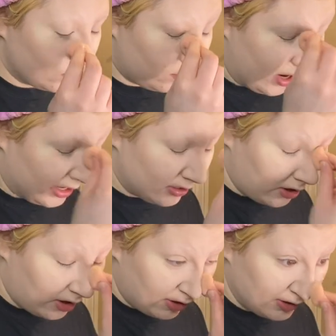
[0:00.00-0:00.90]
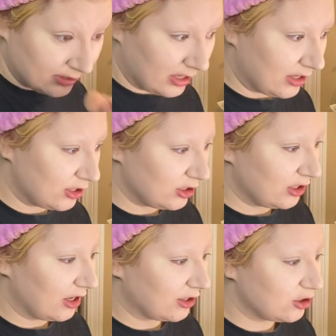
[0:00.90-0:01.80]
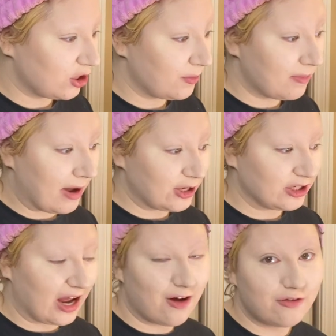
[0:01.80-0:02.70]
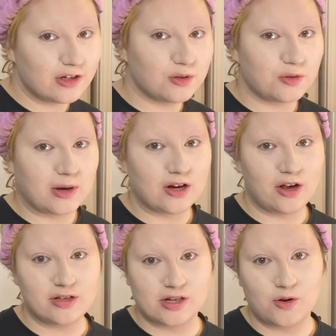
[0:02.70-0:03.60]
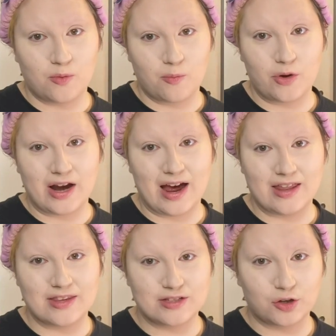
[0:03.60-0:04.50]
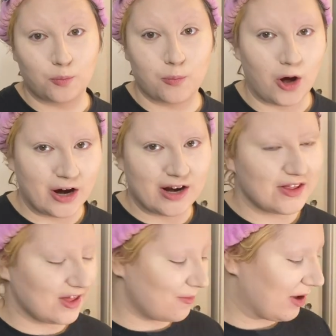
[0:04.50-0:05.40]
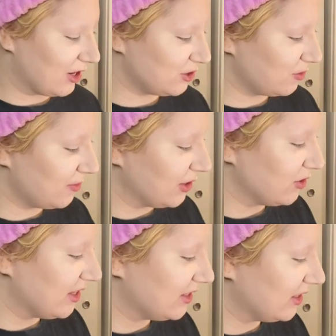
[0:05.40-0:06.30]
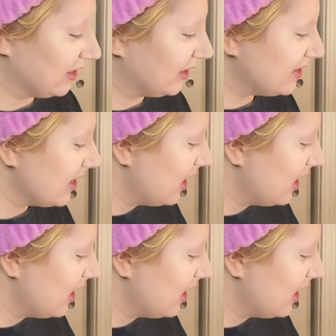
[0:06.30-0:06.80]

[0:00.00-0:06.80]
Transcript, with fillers: red dolls and then she'd like sew me matching outfits with my dolls. I know at one point I had this little bonnet that matched from my dresses.